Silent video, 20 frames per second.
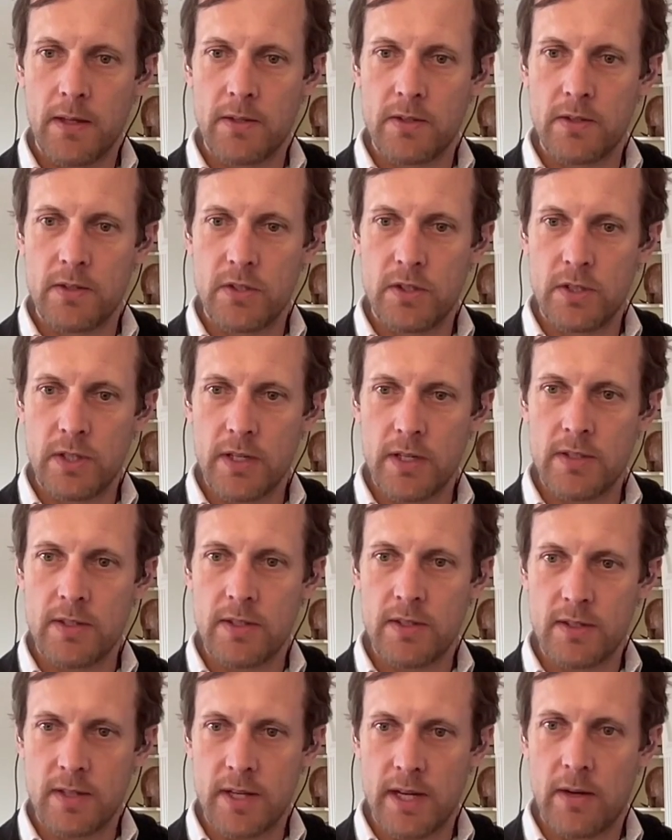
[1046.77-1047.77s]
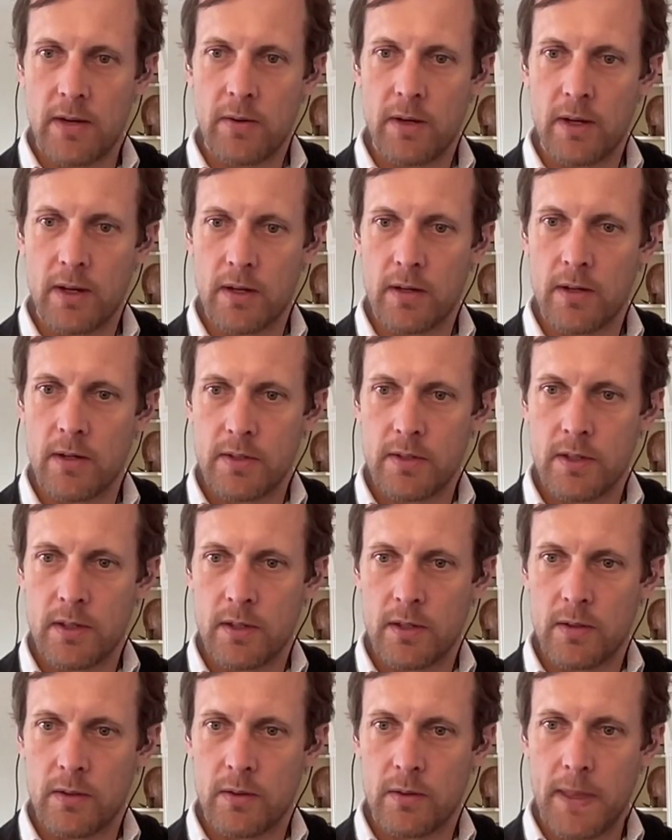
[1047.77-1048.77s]
is just astounding.
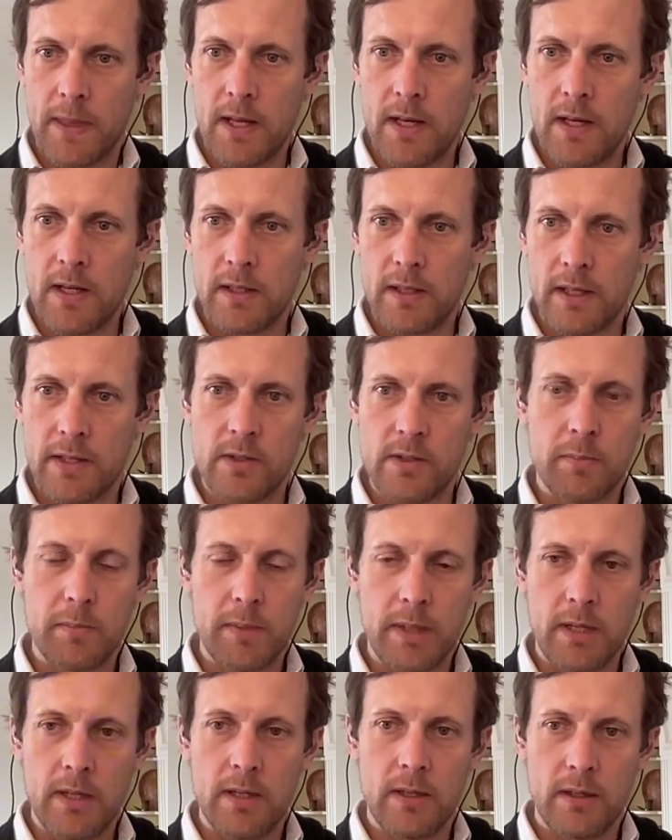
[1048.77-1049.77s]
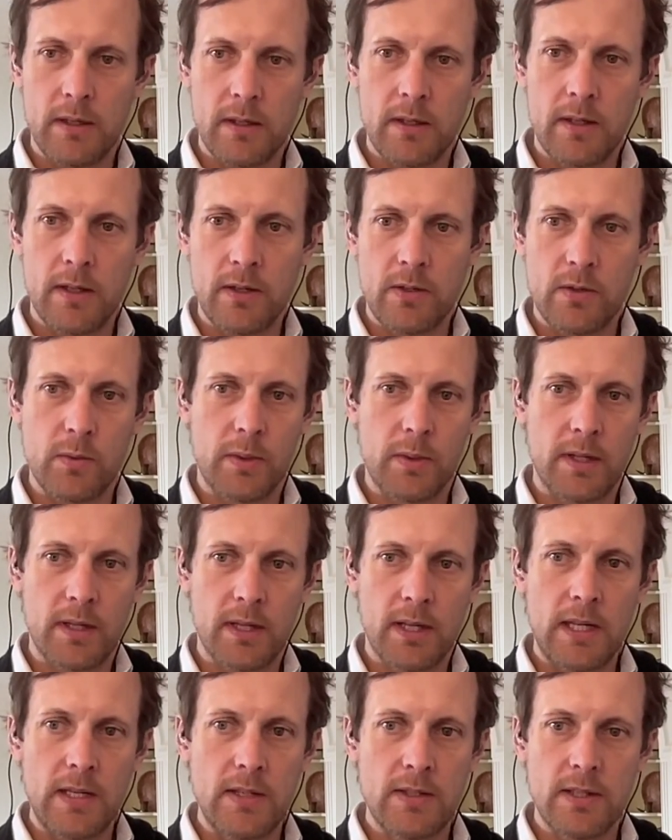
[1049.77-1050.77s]
So eating less meat is one of
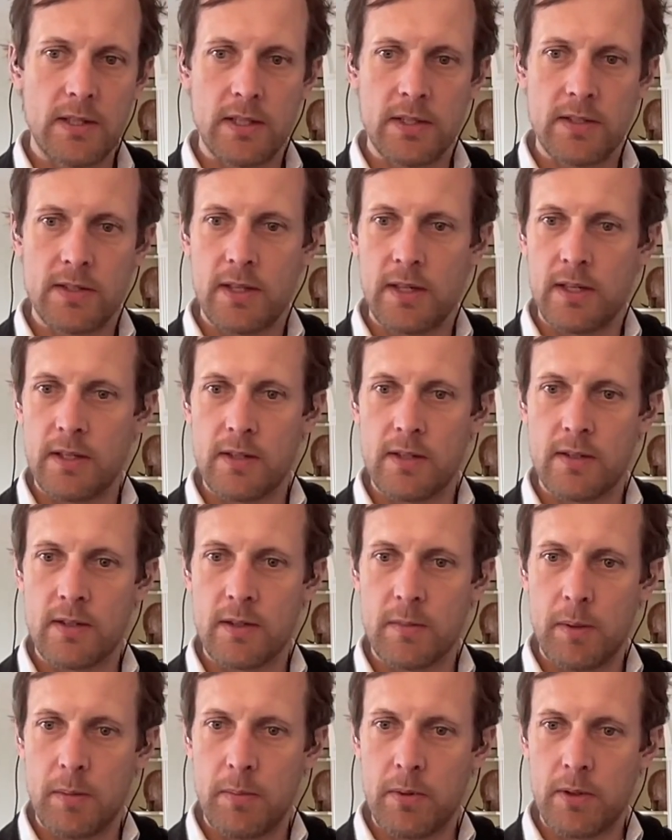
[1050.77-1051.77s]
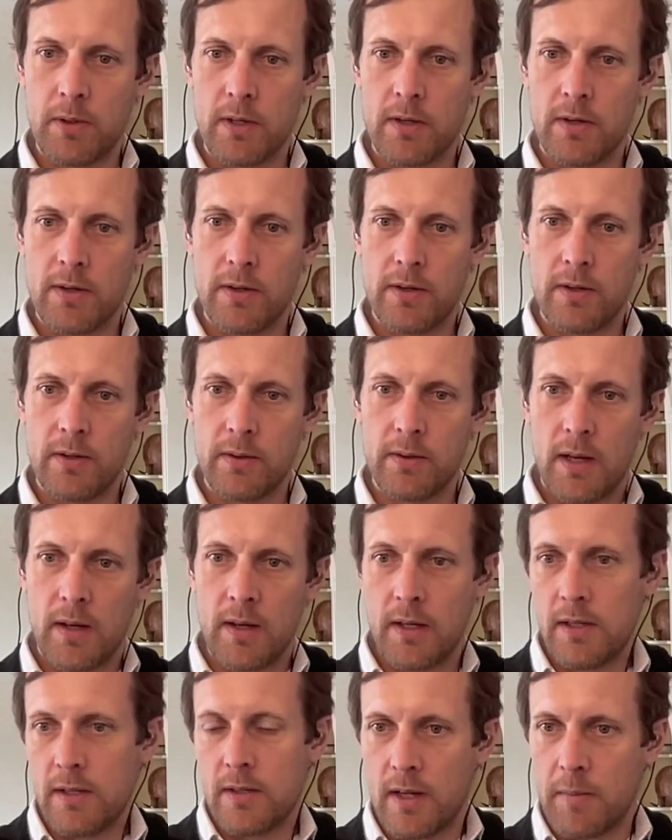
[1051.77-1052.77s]
the easiest things that people can do.
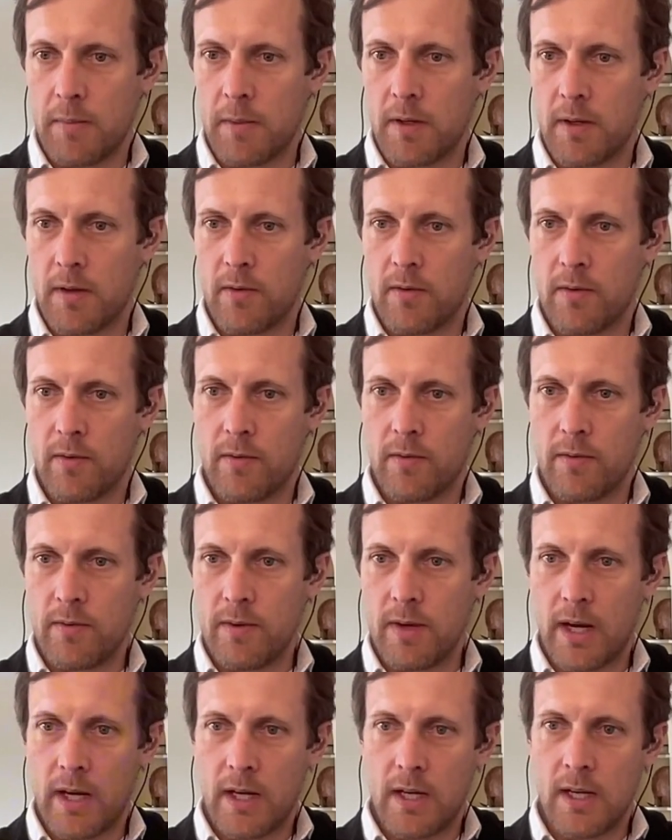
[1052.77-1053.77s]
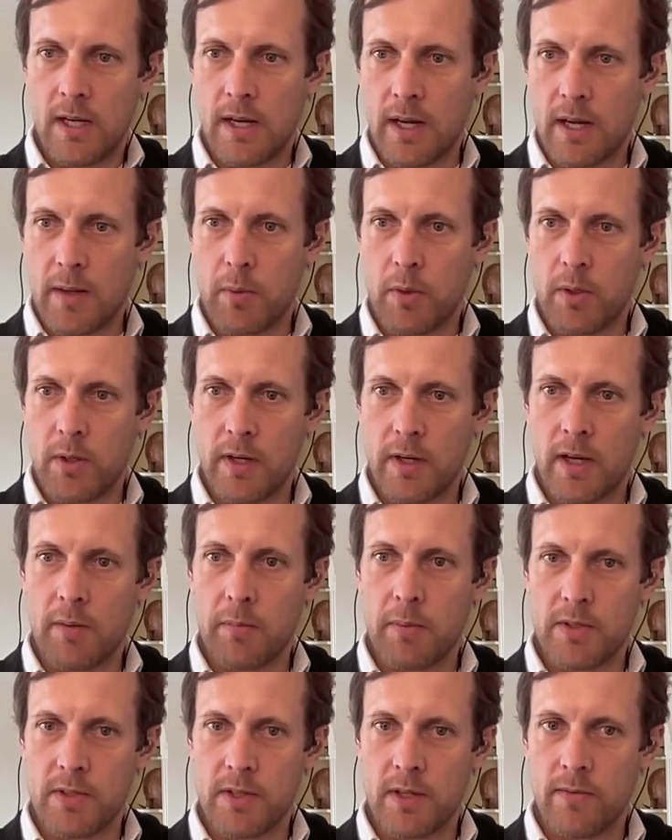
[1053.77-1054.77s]
I am a
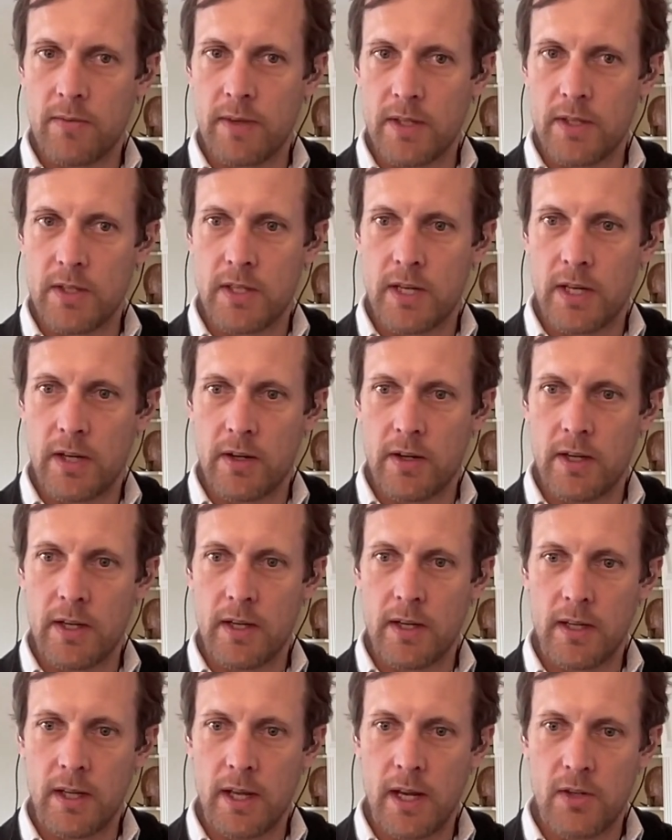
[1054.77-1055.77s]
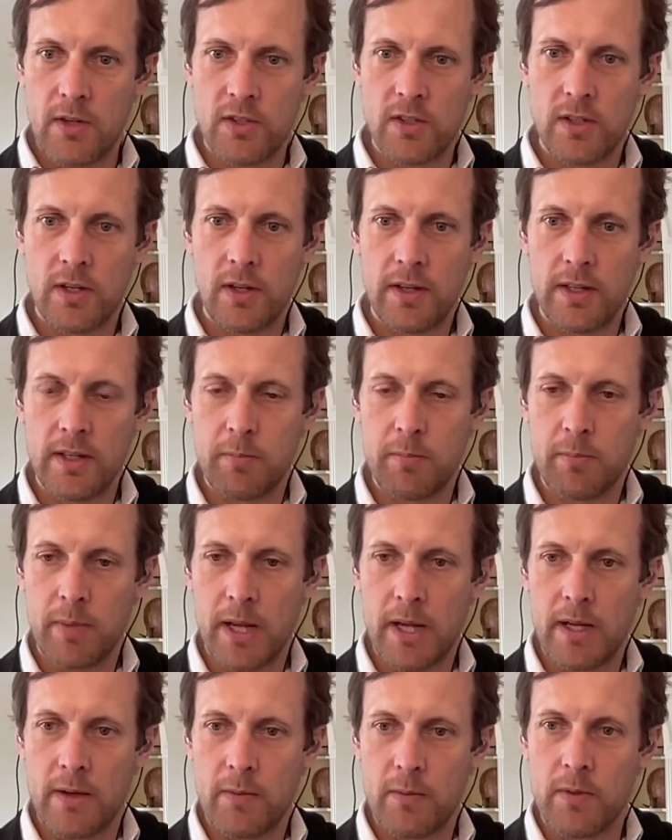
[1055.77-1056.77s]
99.9% vegetarian. Occasionally I'll eat
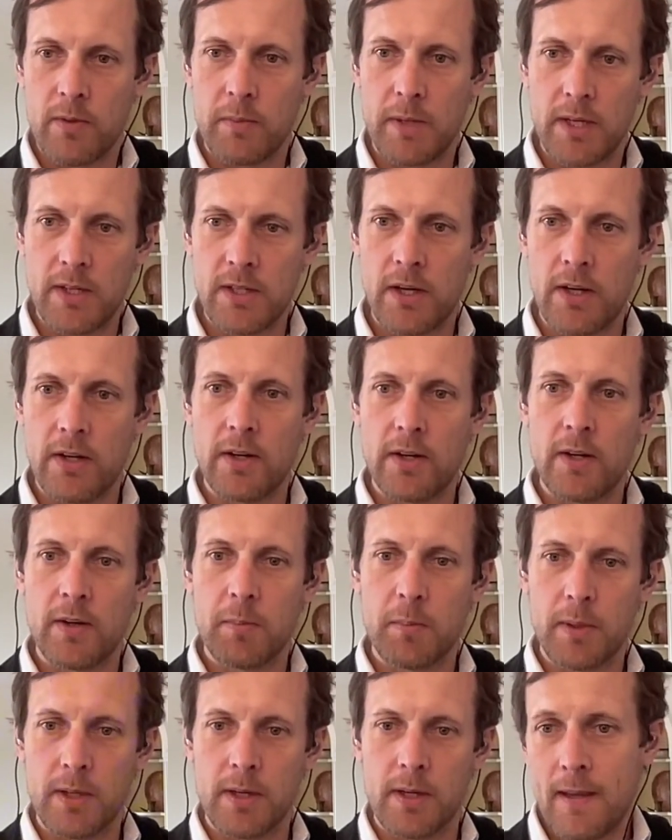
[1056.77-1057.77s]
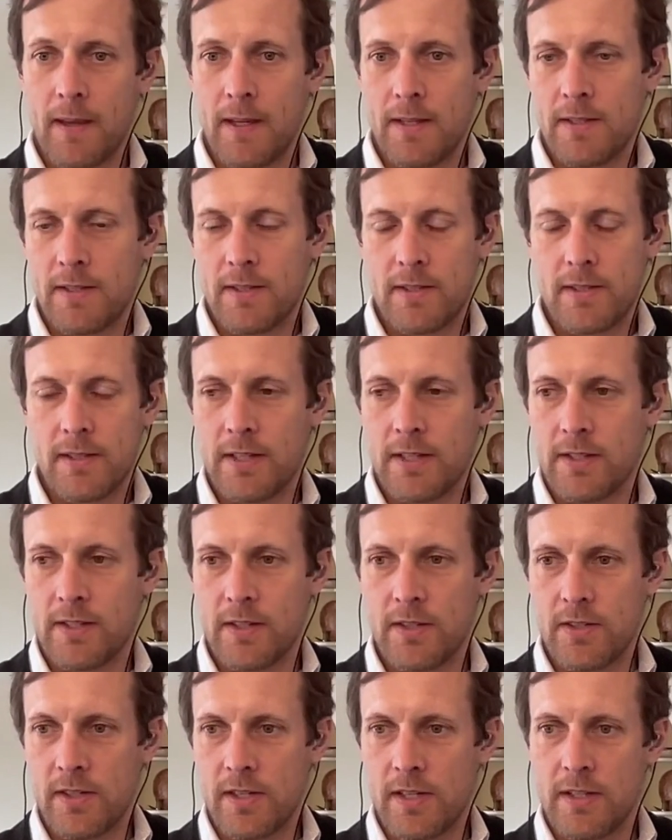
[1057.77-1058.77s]
bacon with my daughter, but it's
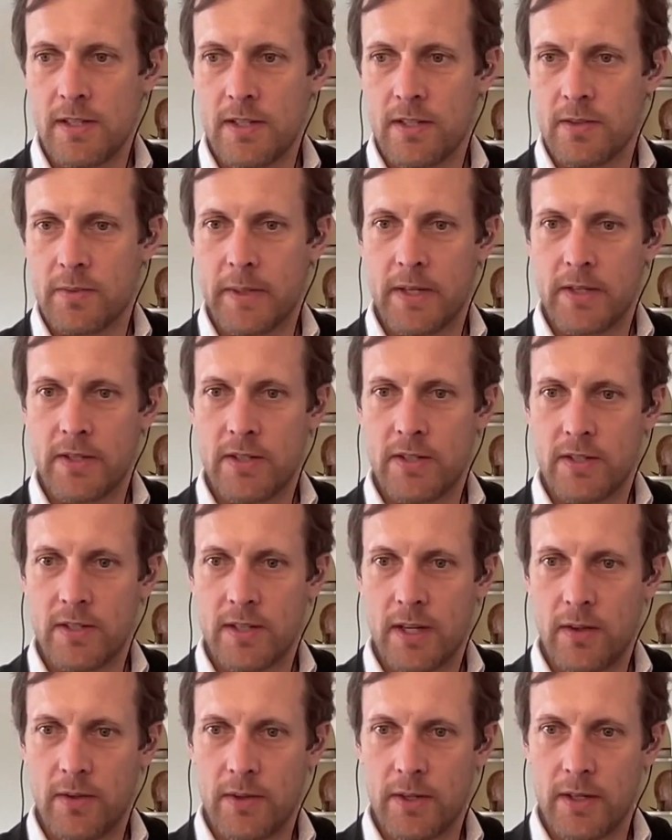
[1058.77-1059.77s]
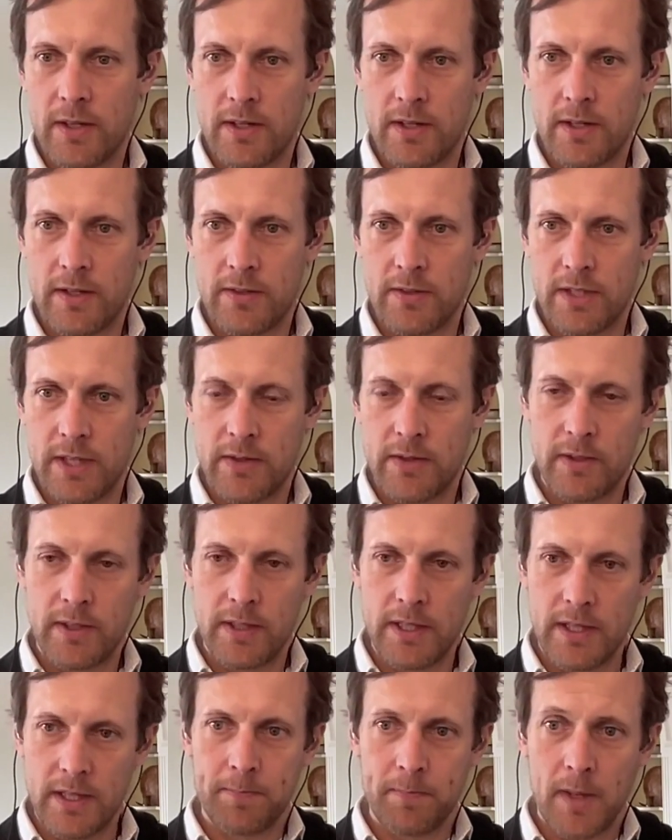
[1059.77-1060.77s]
such an easy switch. It's healthier
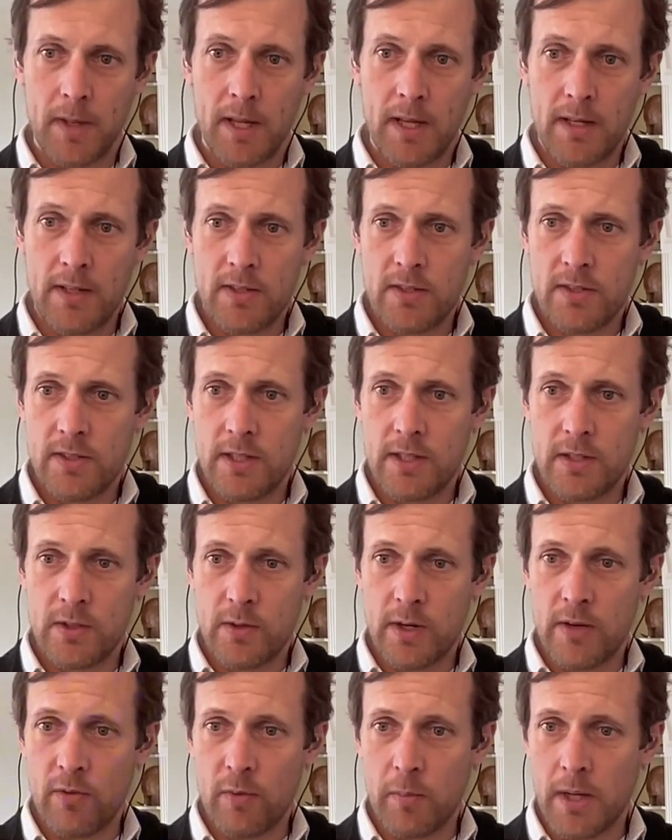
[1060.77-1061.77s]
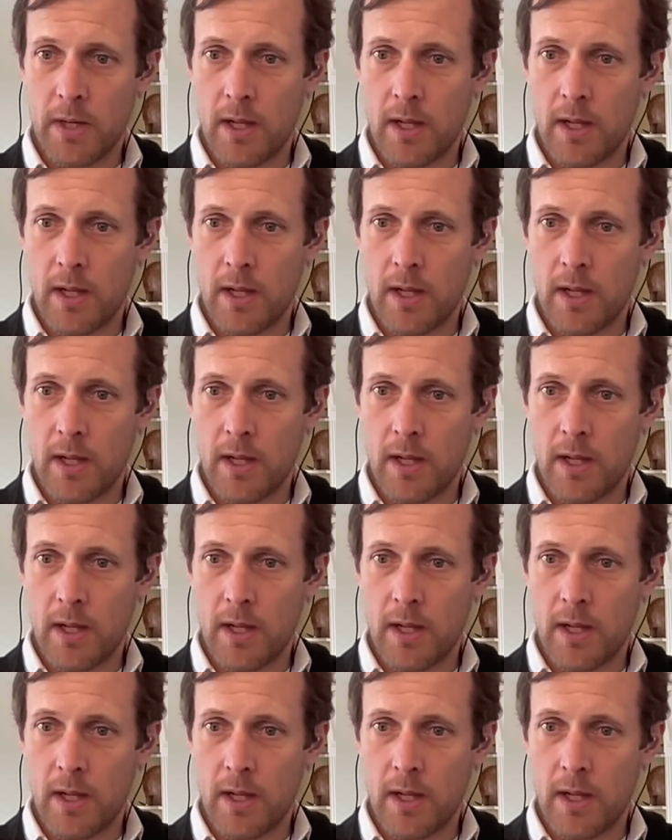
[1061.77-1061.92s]
generally, and it's great from a